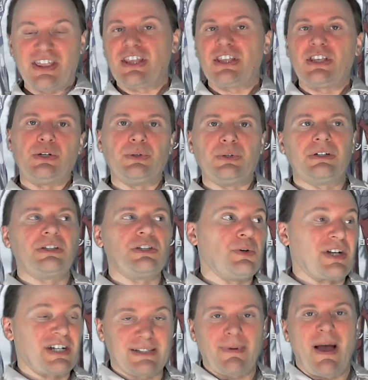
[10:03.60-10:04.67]
you would
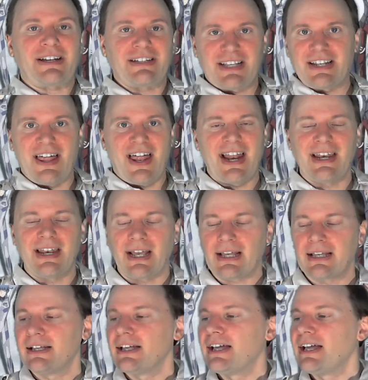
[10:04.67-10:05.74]
expect to get to that ending,
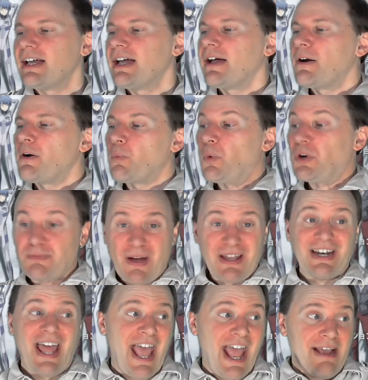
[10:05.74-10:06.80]
which made it
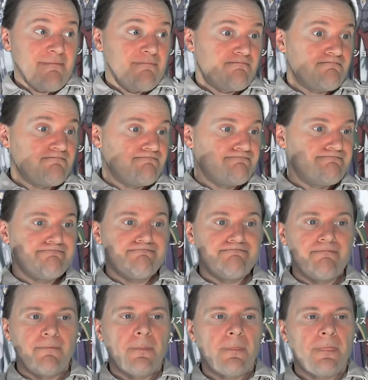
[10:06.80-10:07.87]
a,
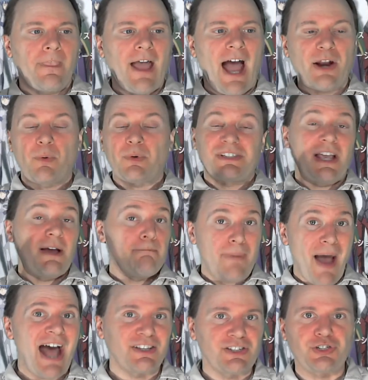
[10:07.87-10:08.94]
I don't want to say a
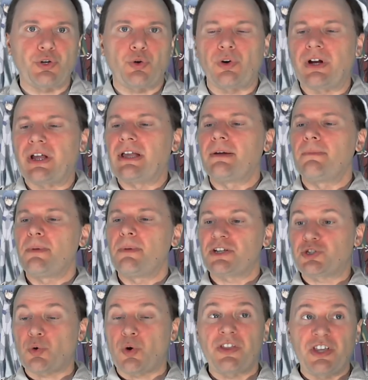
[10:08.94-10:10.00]
bad story, but a
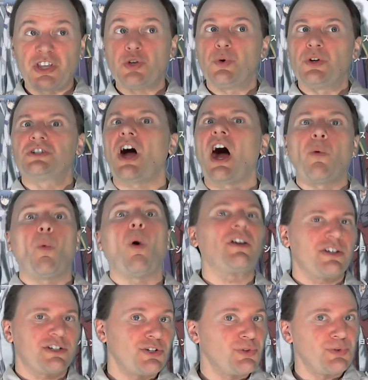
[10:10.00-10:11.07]
story that you would not want
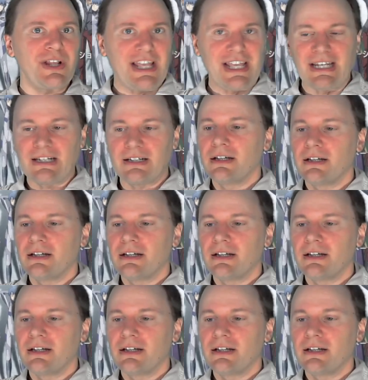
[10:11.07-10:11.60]
to read.